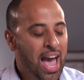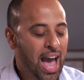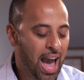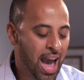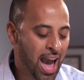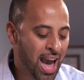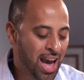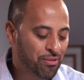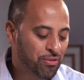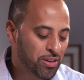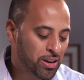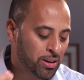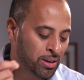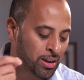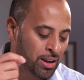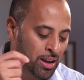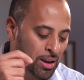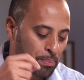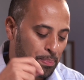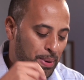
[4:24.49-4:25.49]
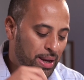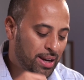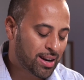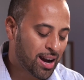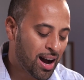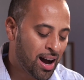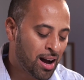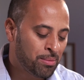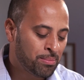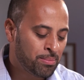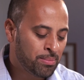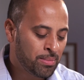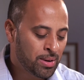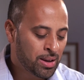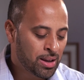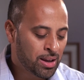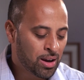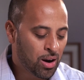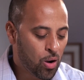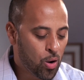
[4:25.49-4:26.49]
having become,
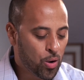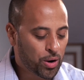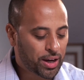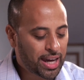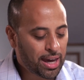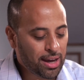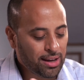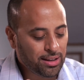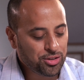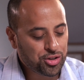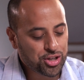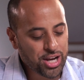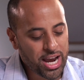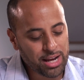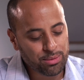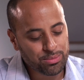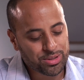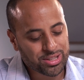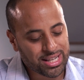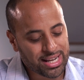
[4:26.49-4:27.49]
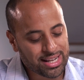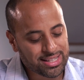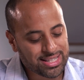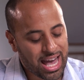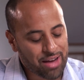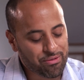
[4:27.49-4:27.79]
or King James says,